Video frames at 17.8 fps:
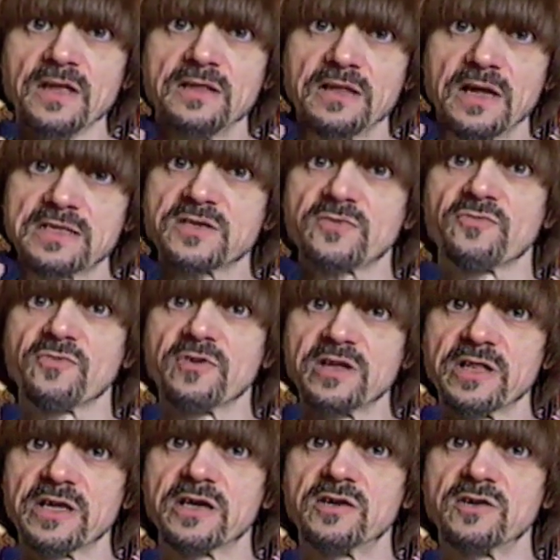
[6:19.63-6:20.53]
That's a
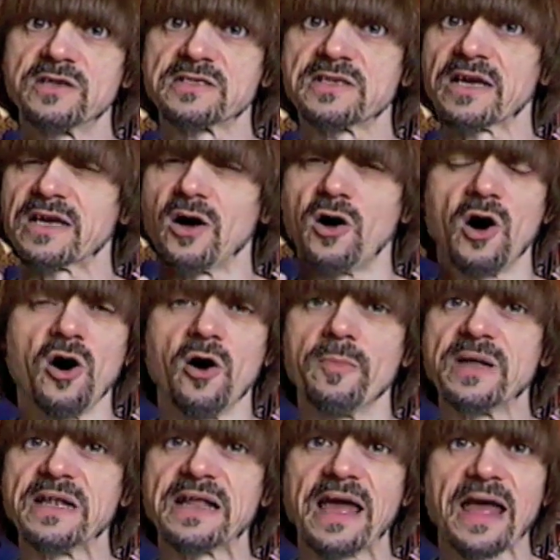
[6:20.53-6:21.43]
really good, it's like
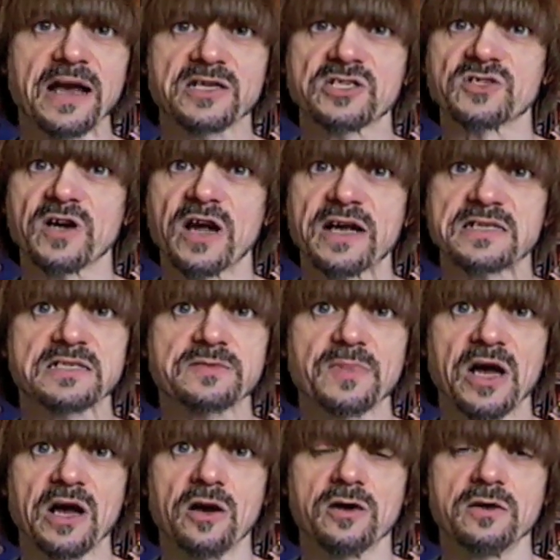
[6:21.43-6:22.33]
almond extract
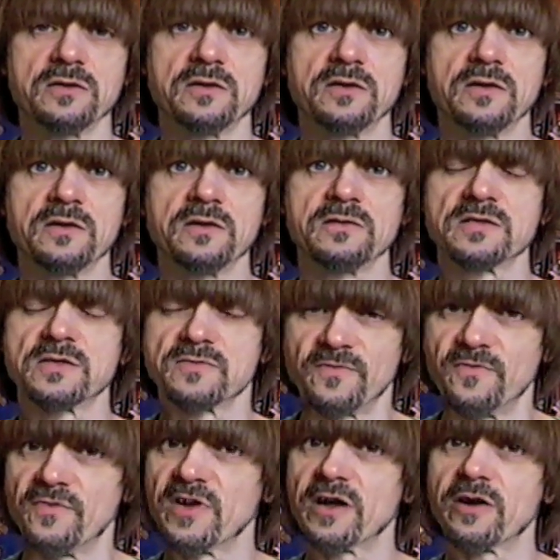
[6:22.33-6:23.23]
smell.
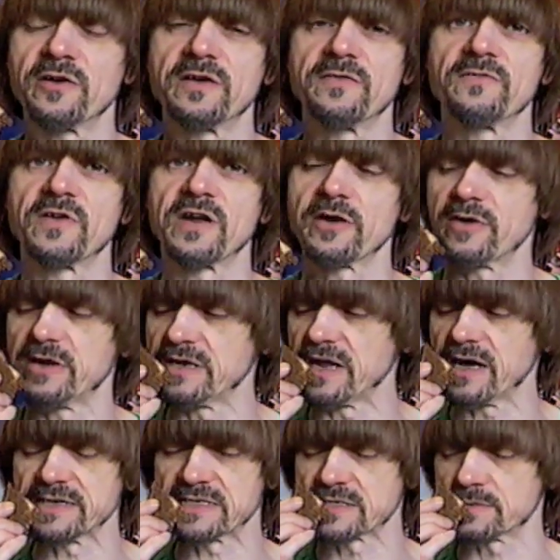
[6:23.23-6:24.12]
Very, very
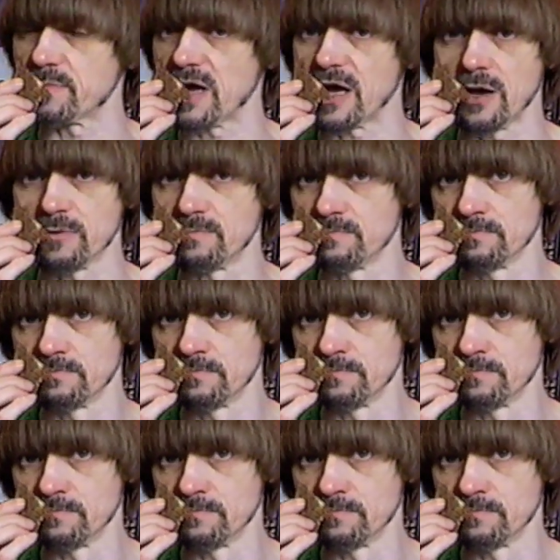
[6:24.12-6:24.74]
nice smell.